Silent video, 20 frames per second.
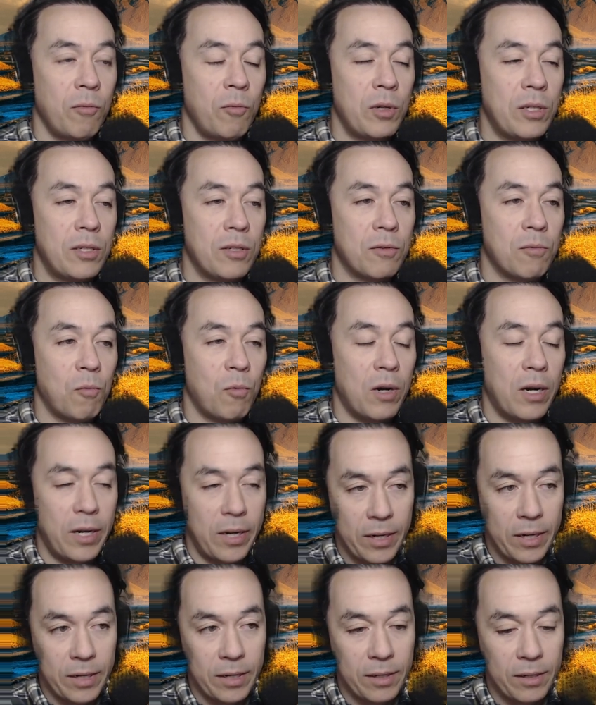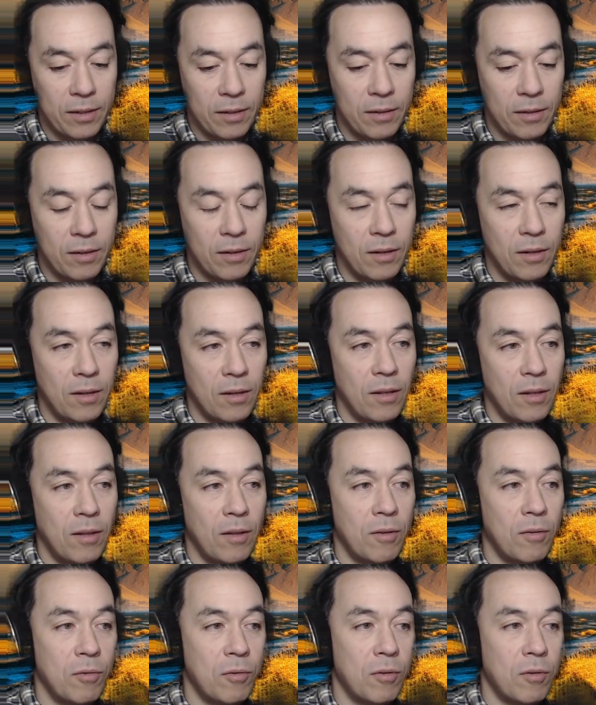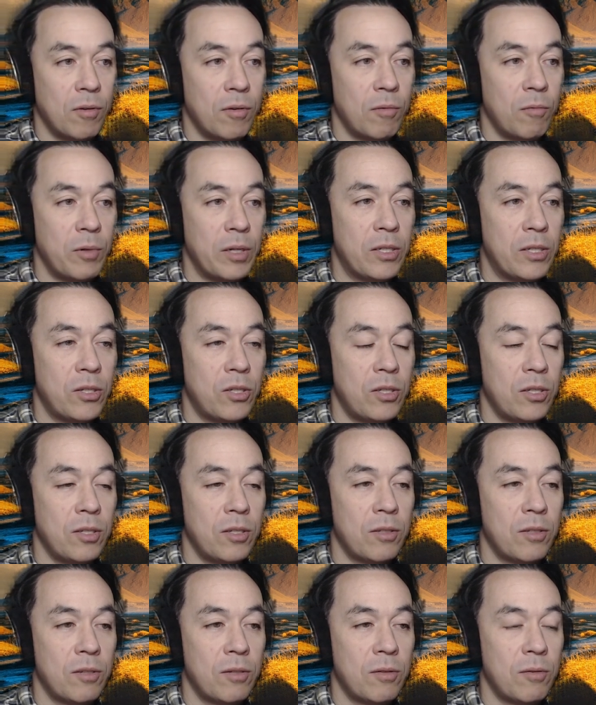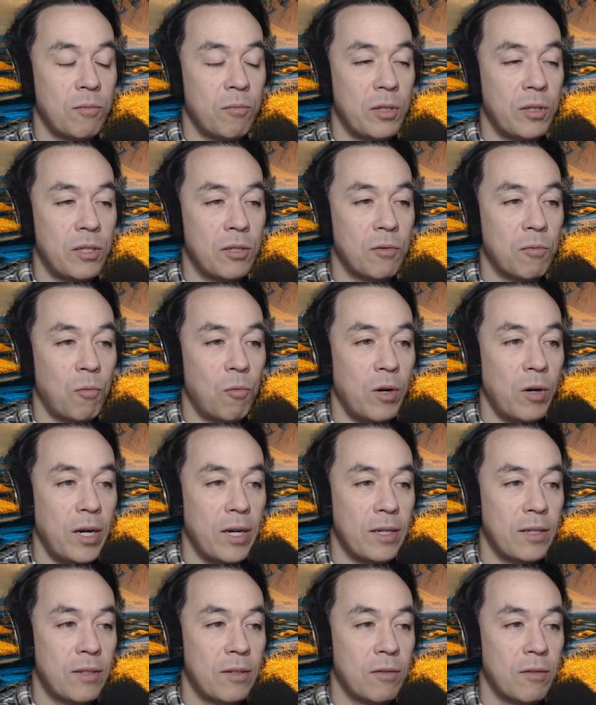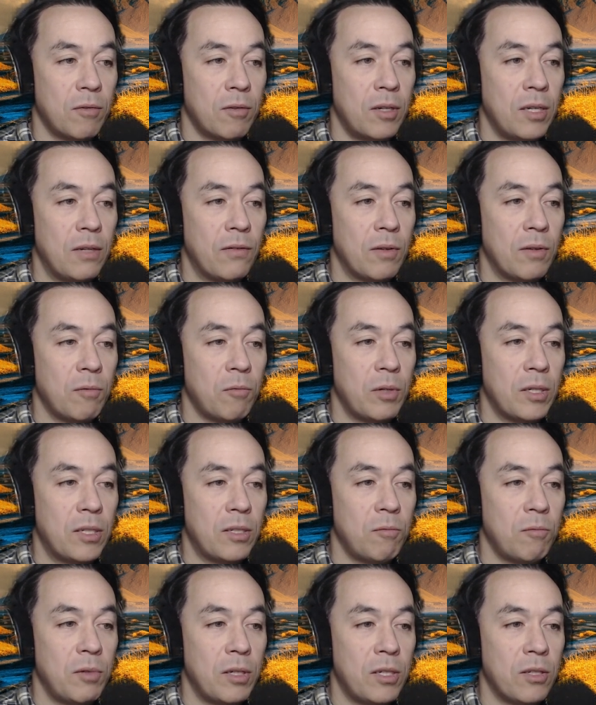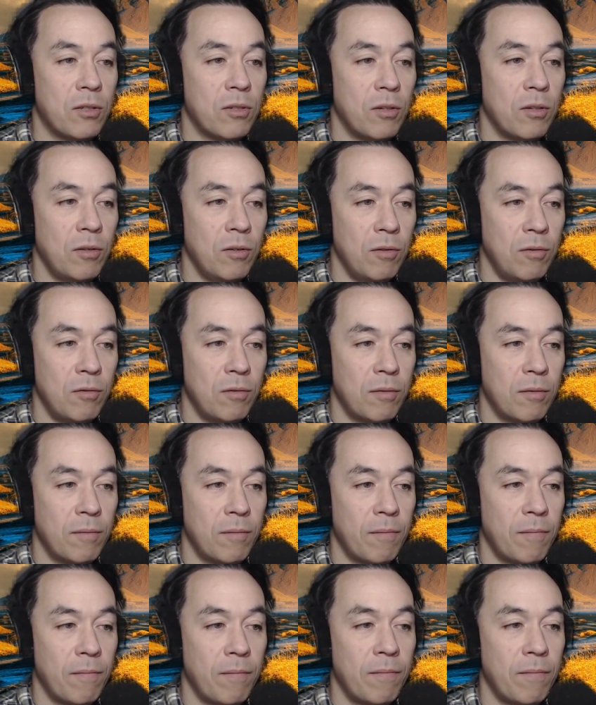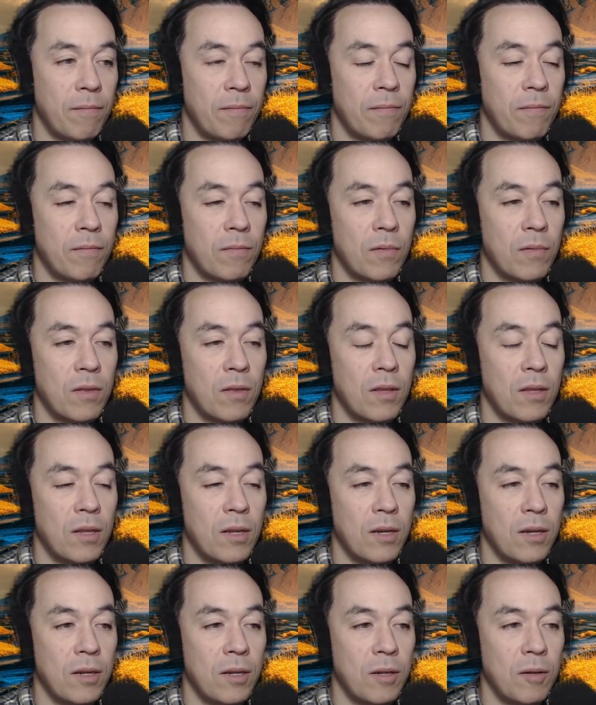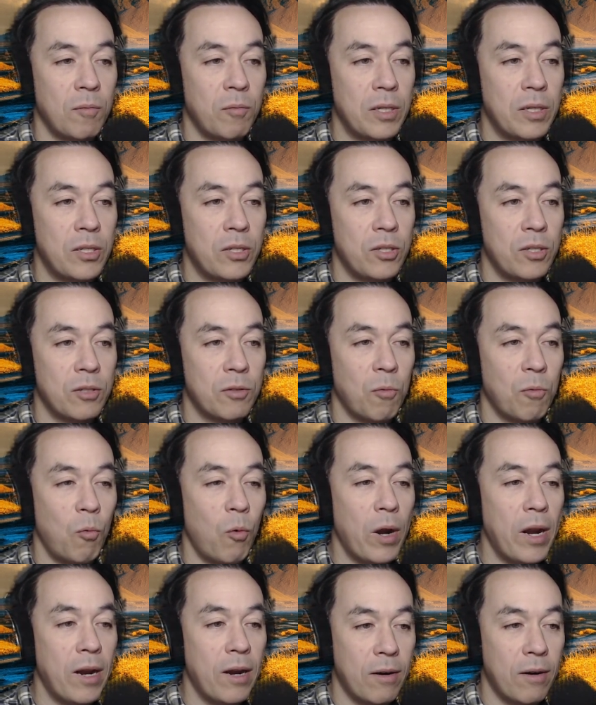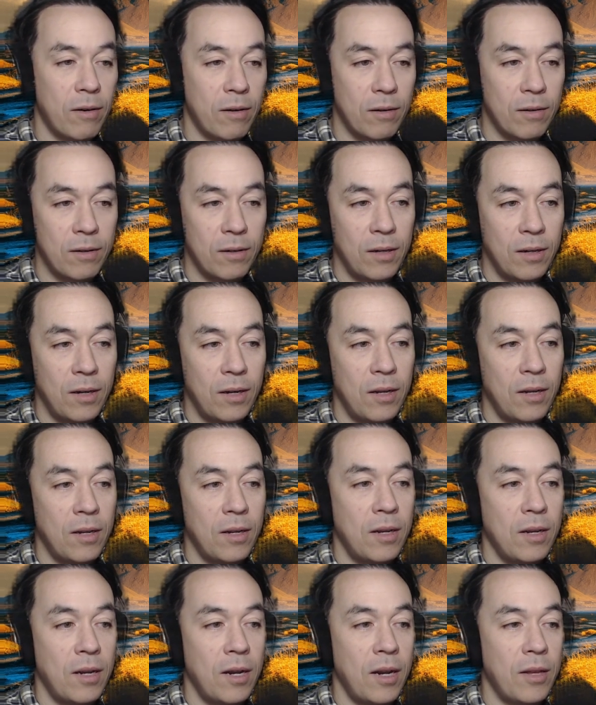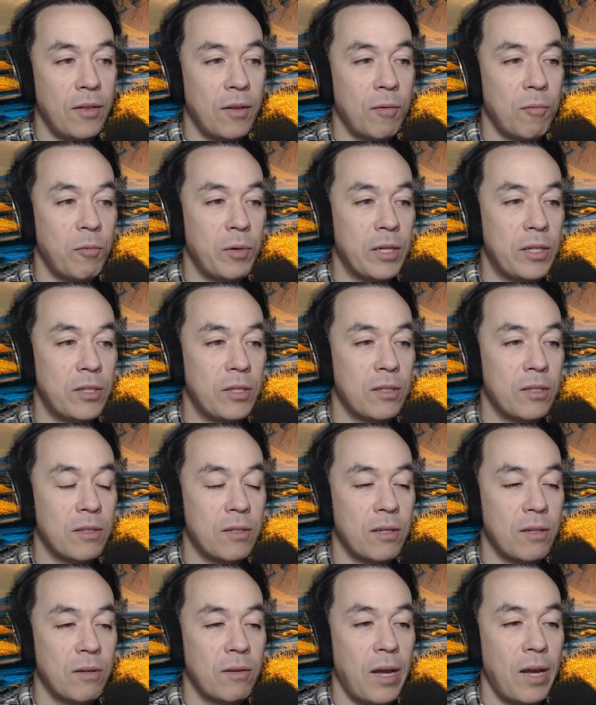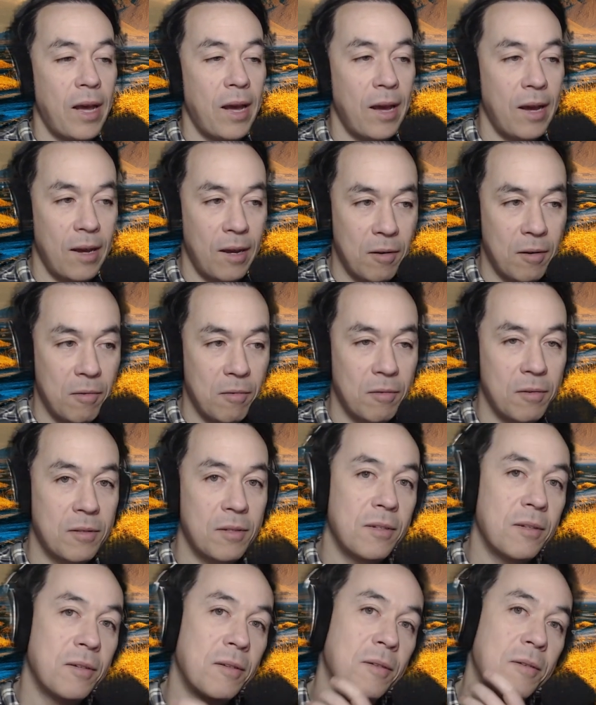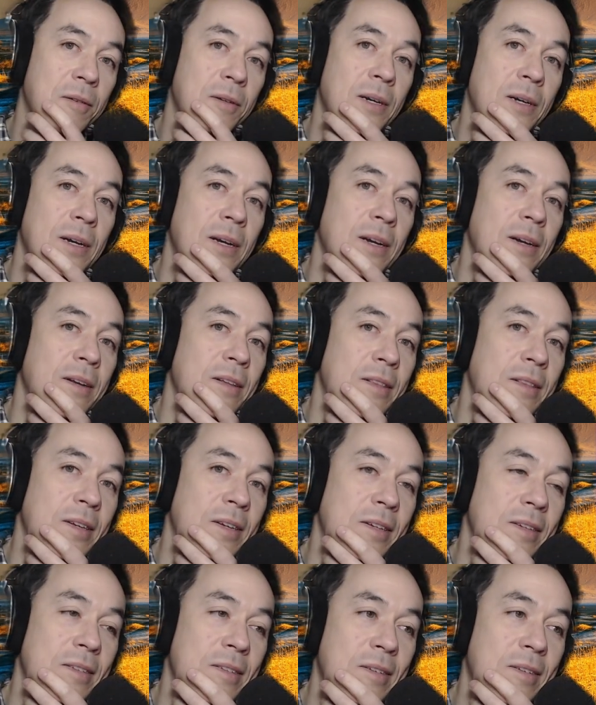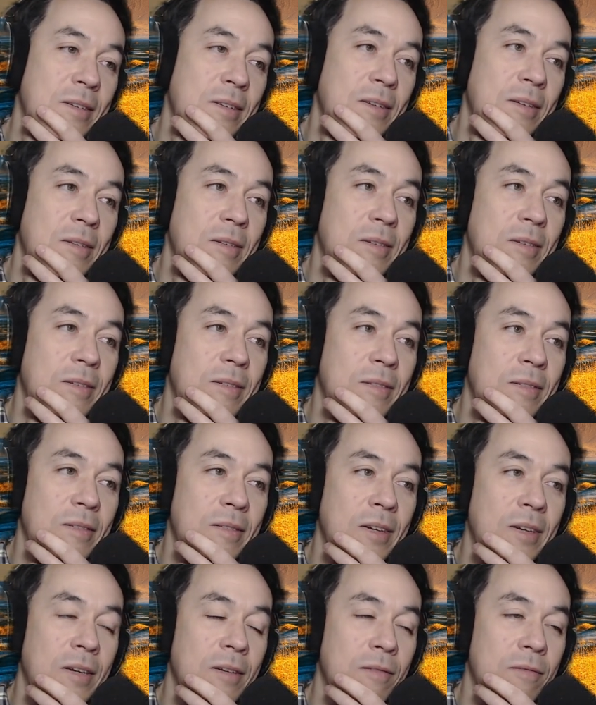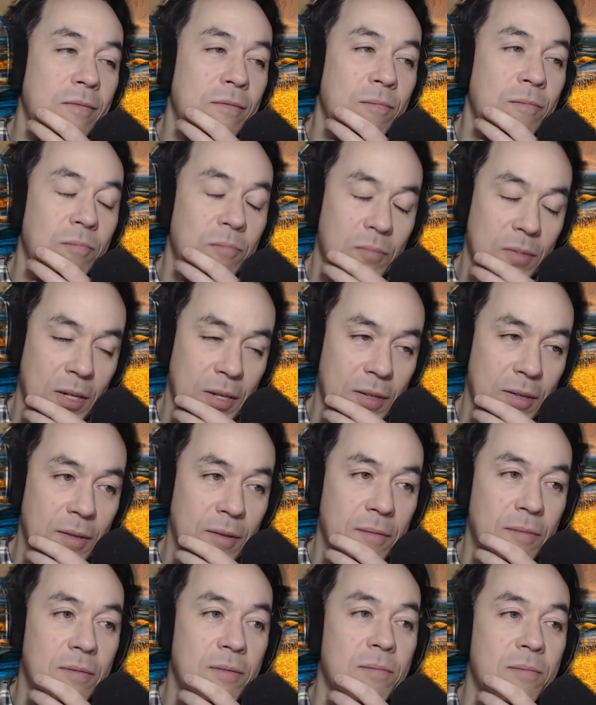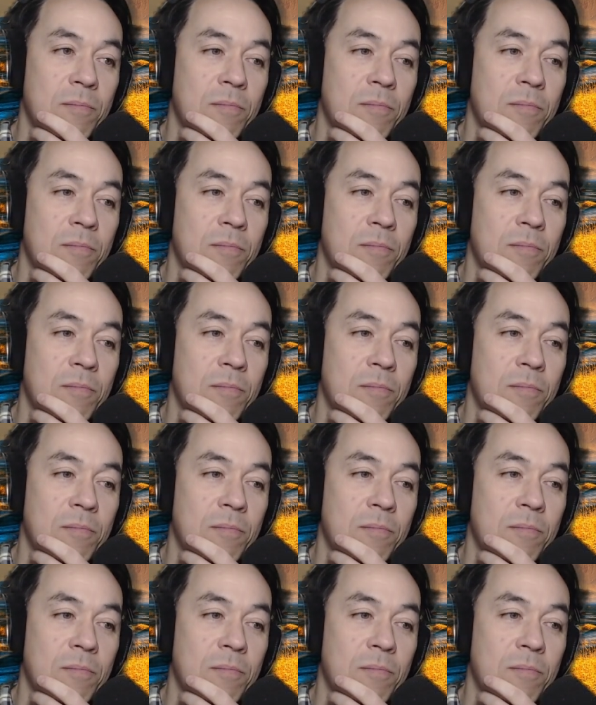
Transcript: is why, or which is what, or even which is who, which is where, and then which is how. So these are kind of